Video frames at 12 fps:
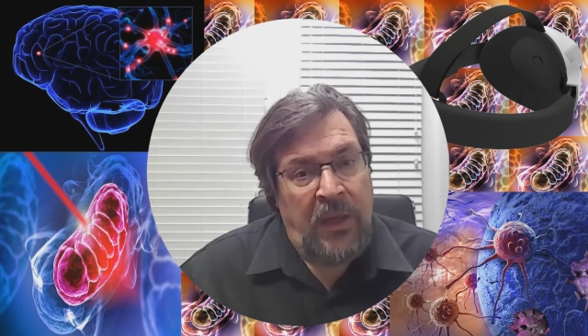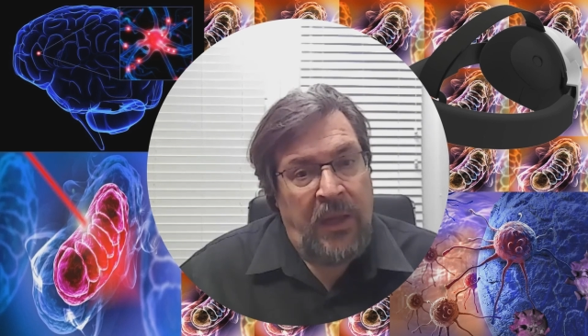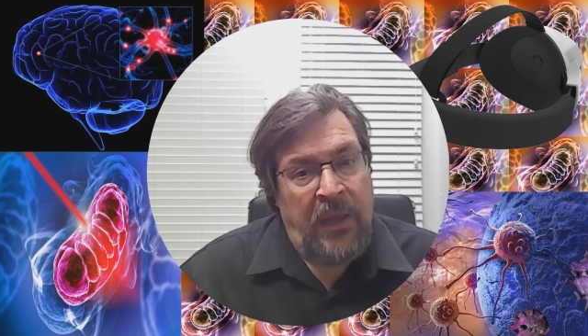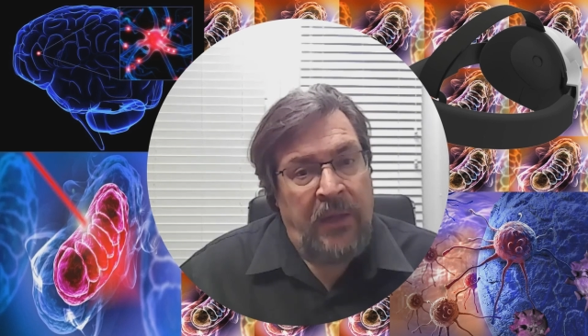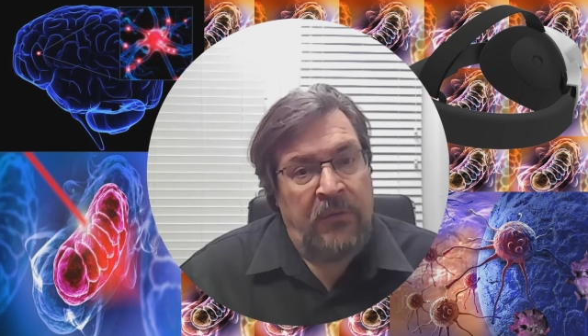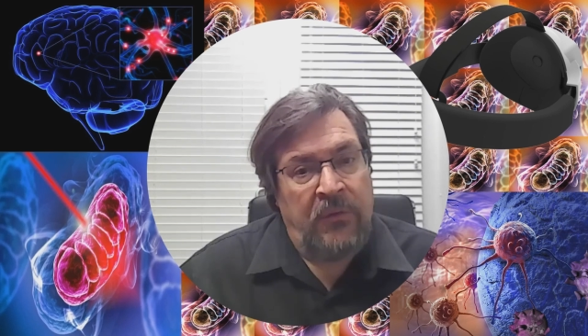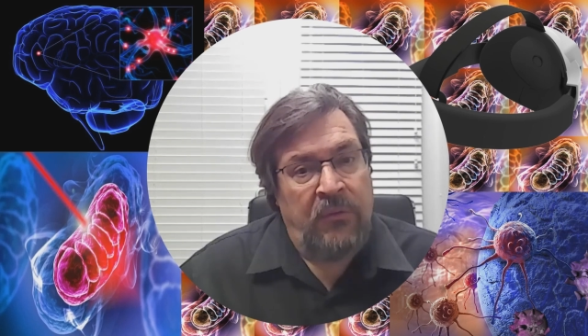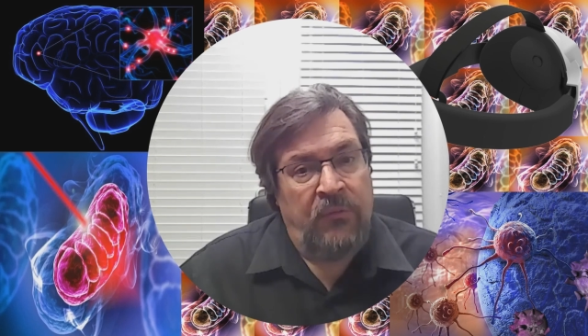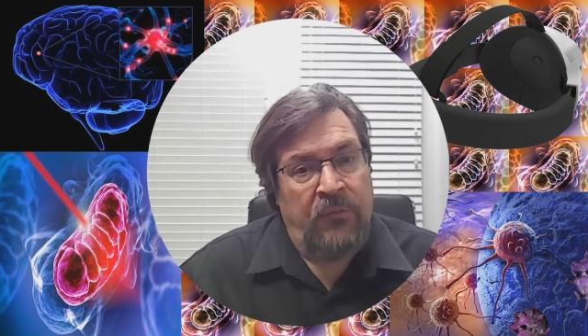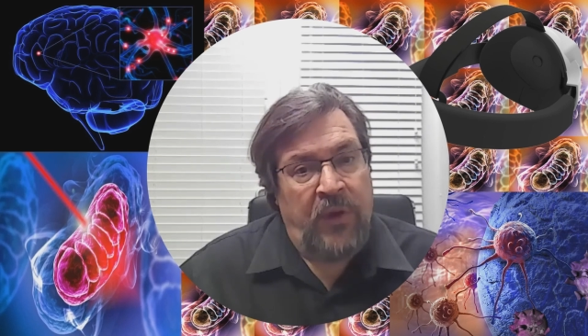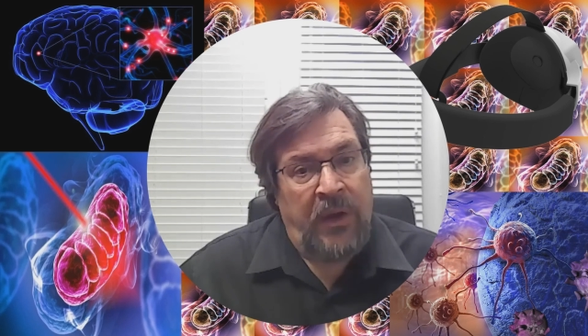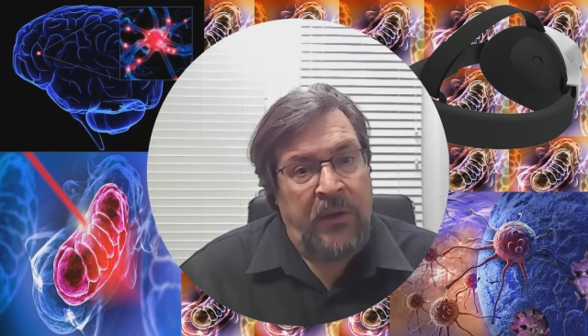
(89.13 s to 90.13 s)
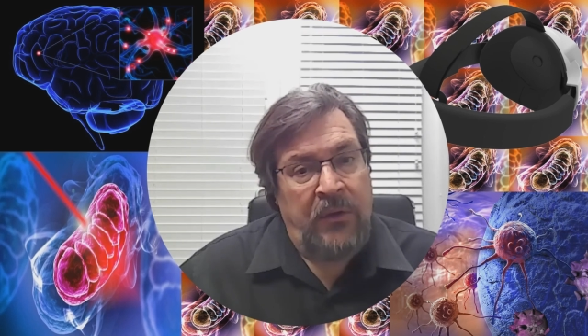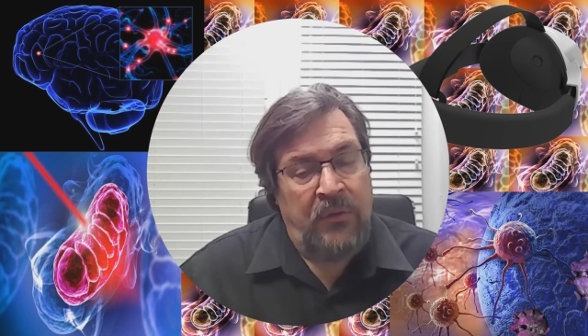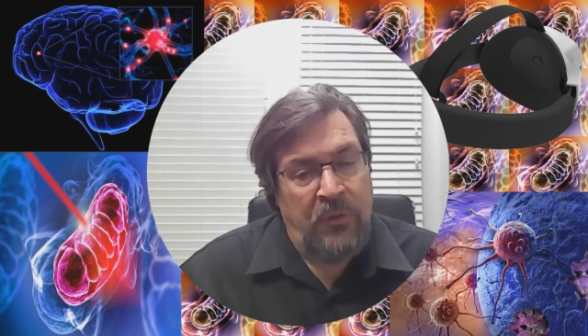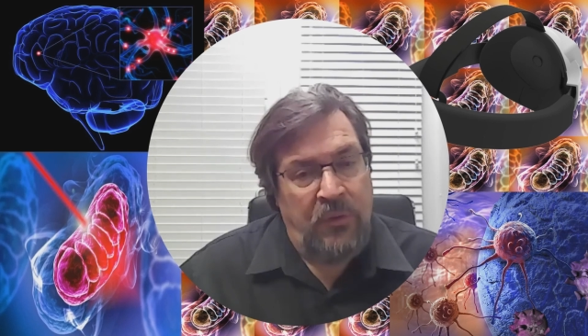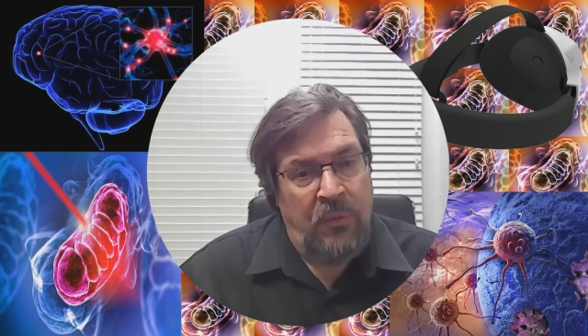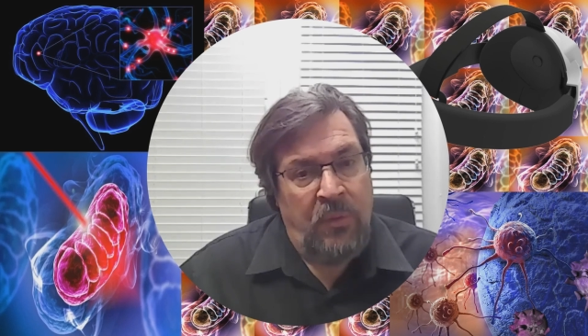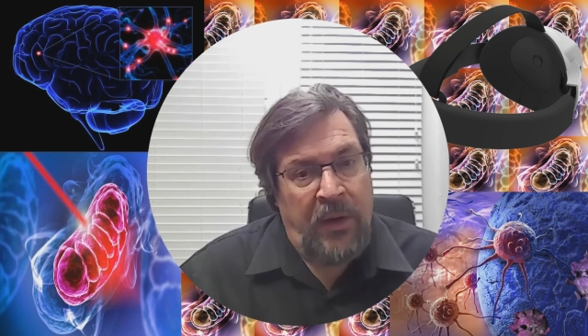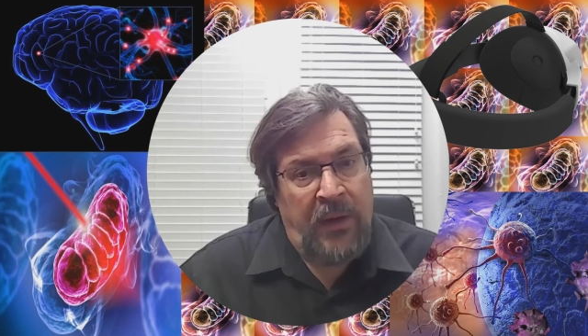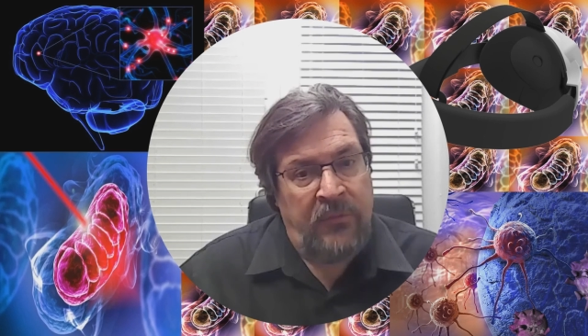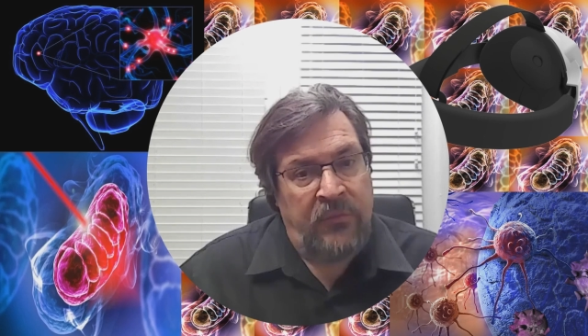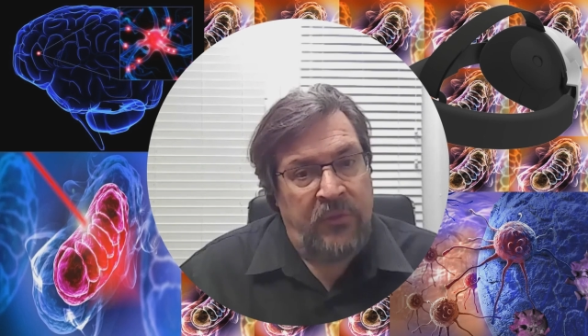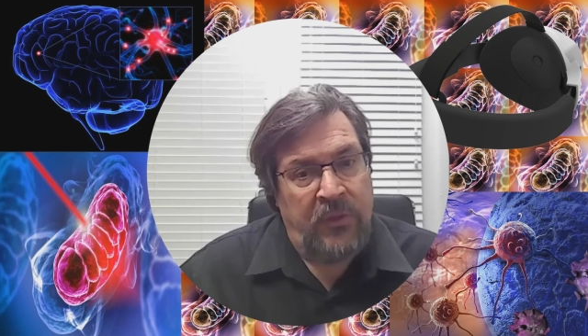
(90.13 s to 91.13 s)
and find new
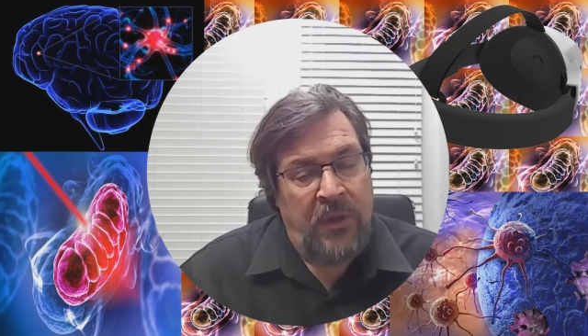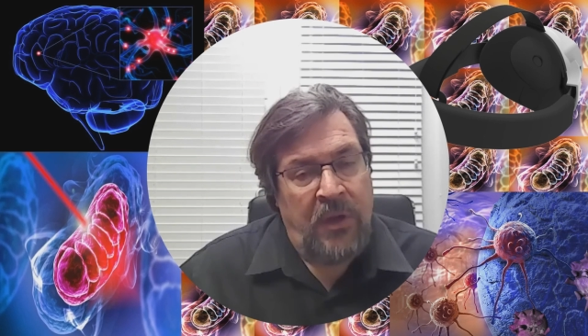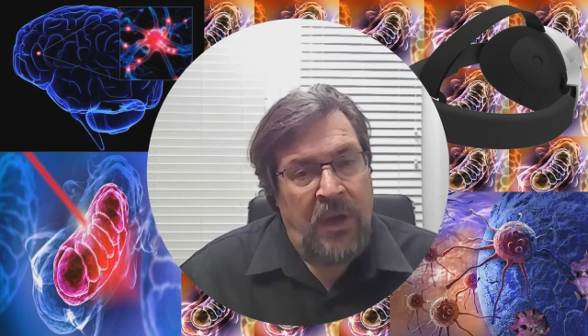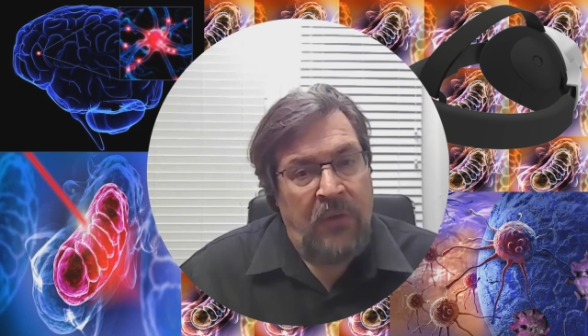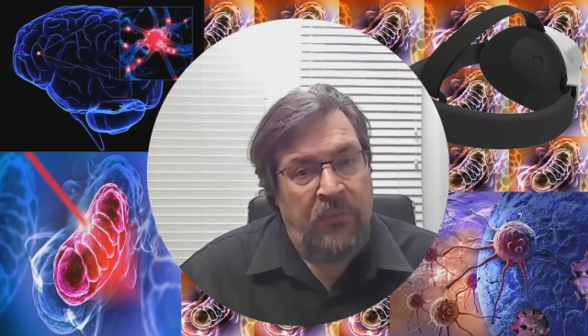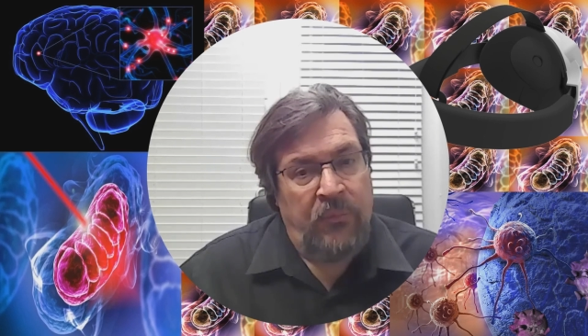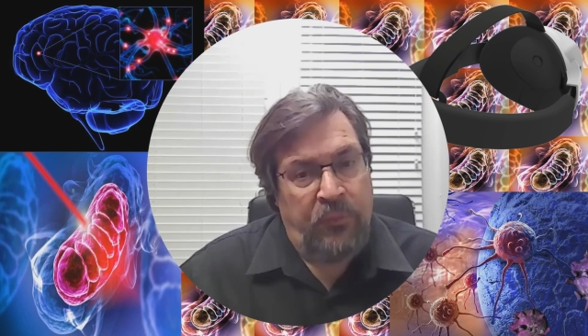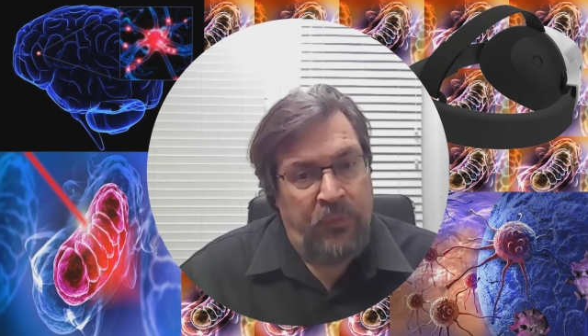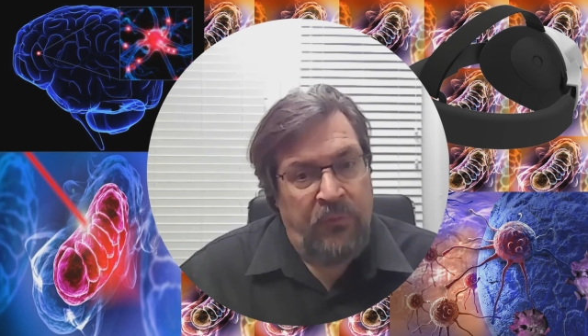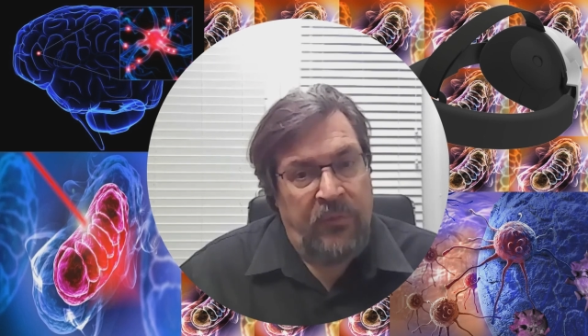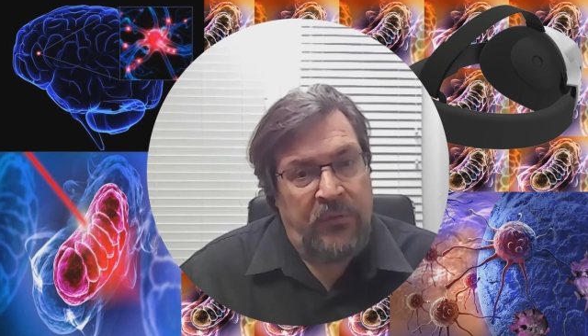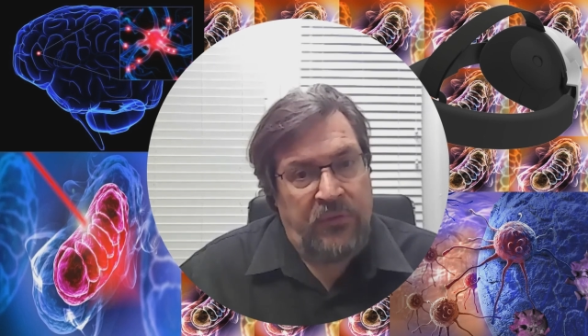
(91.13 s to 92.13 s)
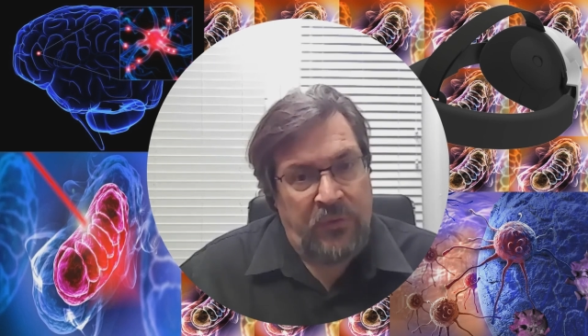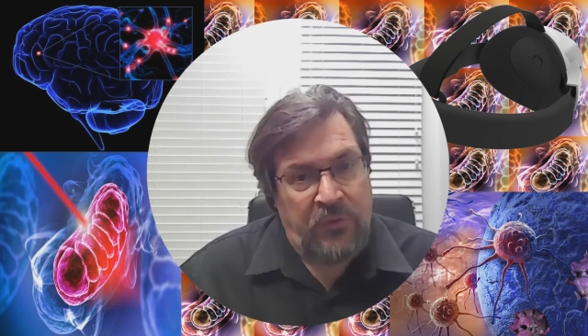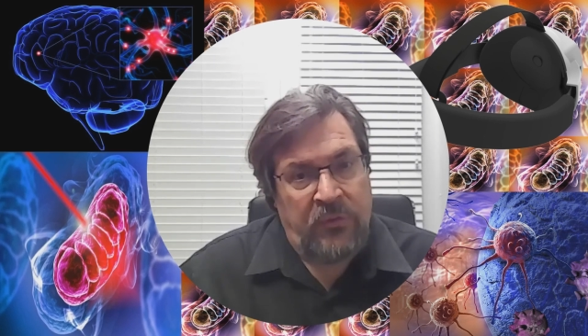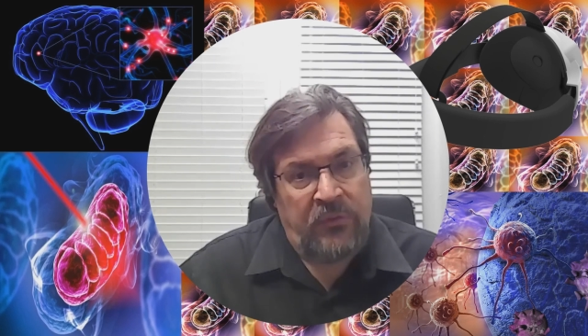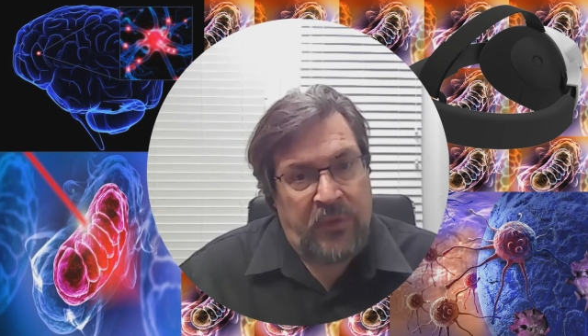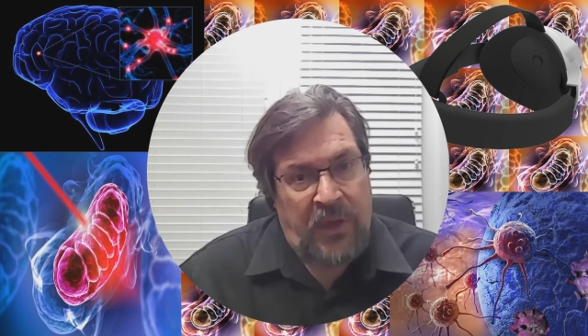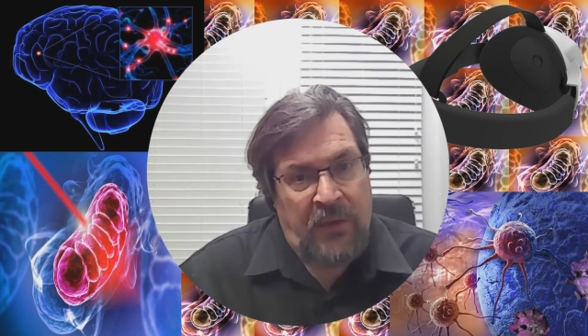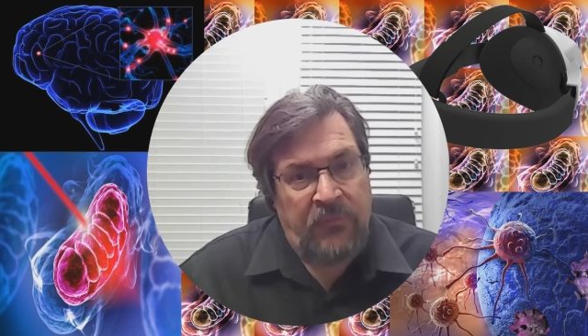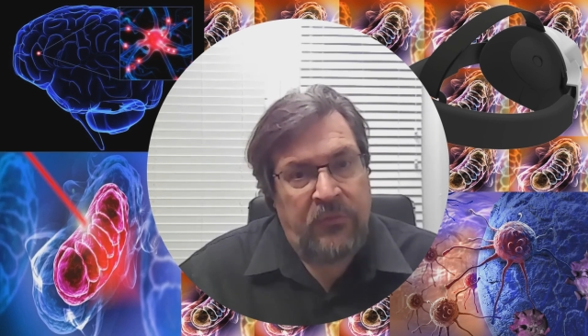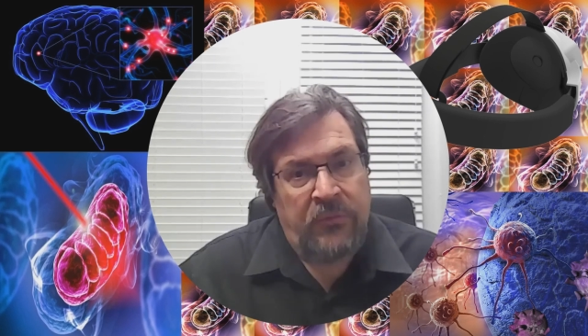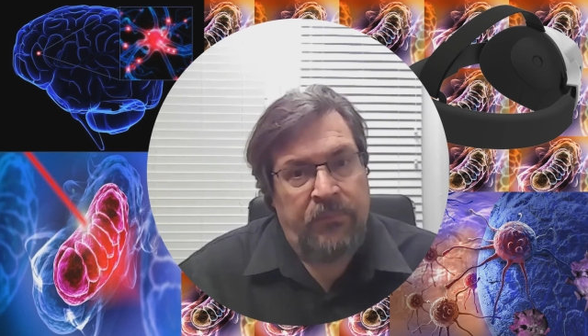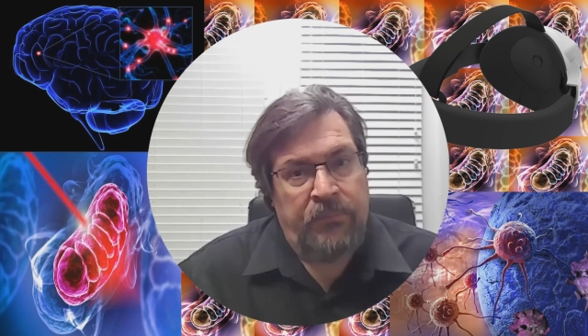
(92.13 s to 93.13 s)
ways of improving children's lives.